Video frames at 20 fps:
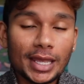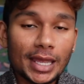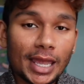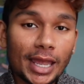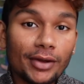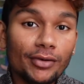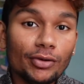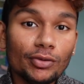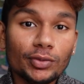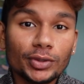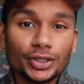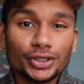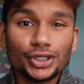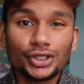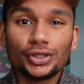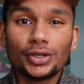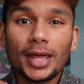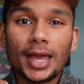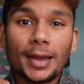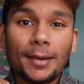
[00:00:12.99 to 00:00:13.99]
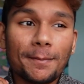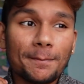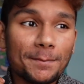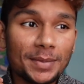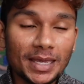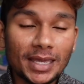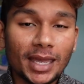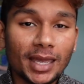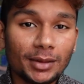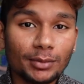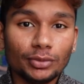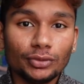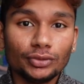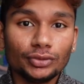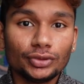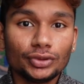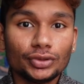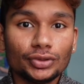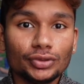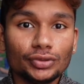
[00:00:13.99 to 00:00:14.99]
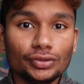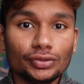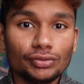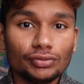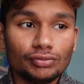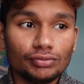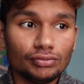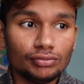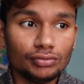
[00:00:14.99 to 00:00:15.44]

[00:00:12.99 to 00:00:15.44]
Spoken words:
Everyone should be able to,